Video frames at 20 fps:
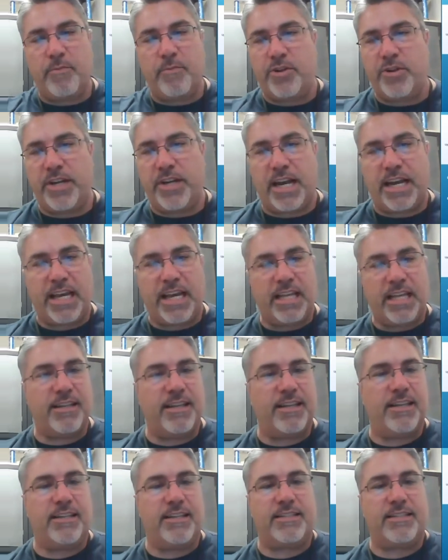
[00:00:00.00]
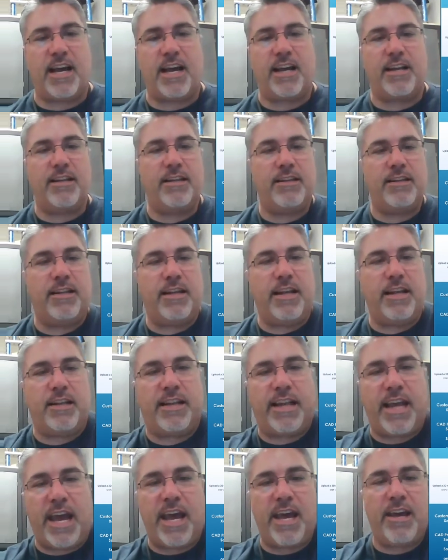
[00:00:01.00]
but you got kids that designed it in
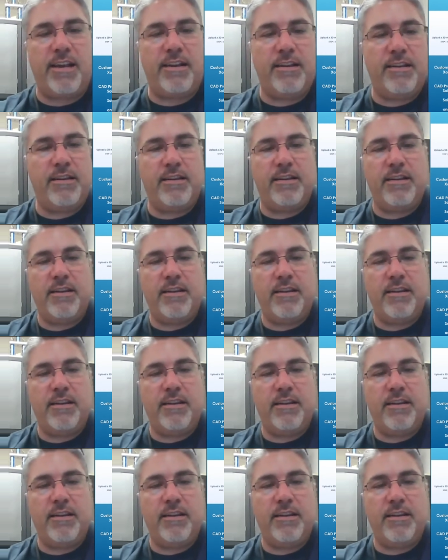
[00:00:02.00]
CAD,